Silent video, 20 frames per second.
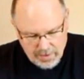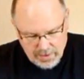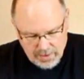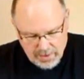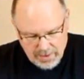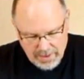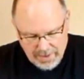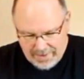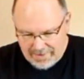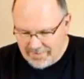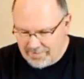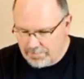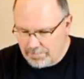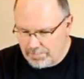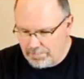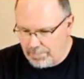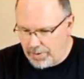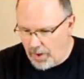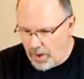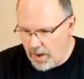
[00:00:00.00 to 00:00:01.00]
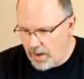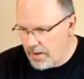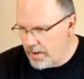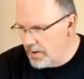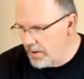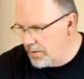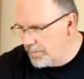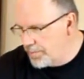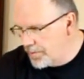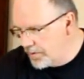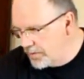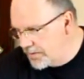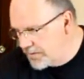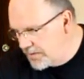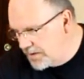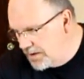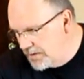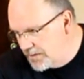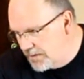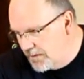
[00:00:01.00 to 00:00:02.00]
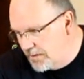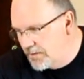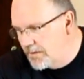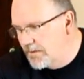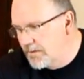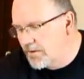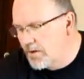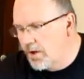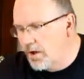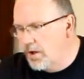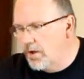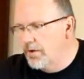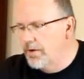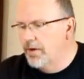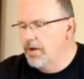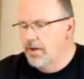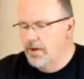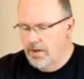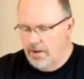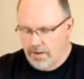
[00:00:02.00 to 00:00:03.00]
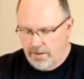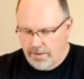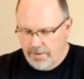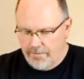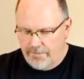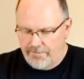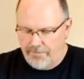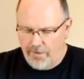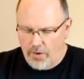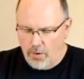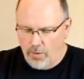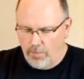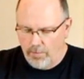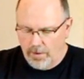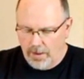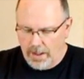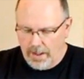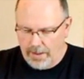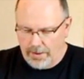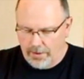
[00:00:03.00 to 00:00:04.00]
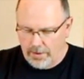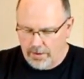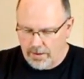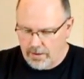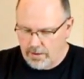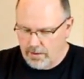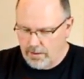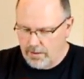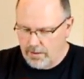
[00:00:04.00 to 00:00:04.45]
next part of the prosthesis is called the foam liner,